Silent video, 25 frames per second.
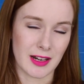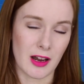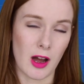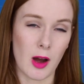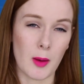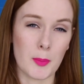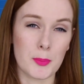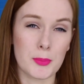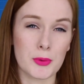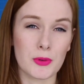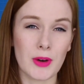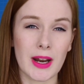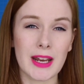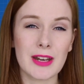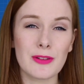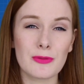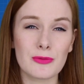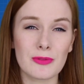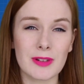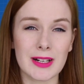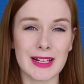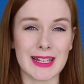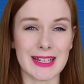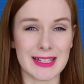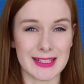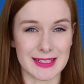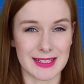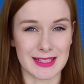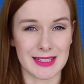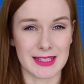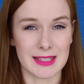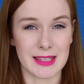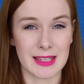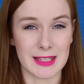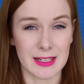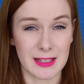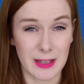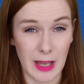our brain releases
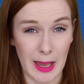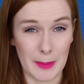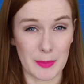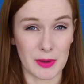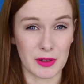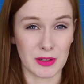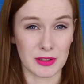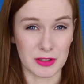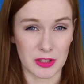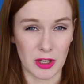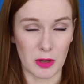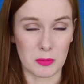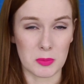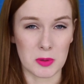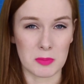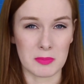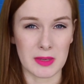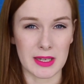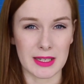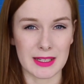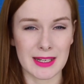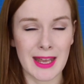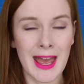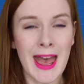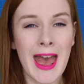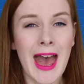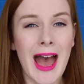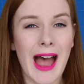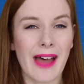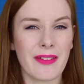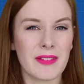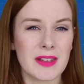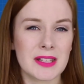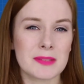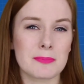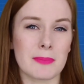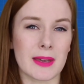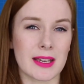the chemical dopamine and
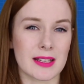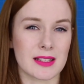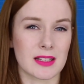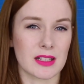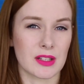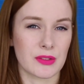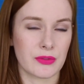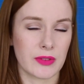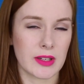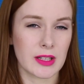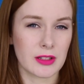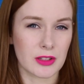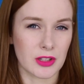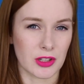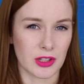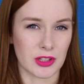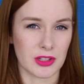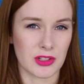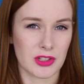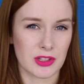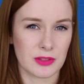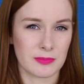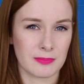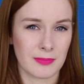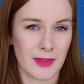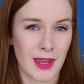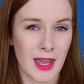this makes us feel good.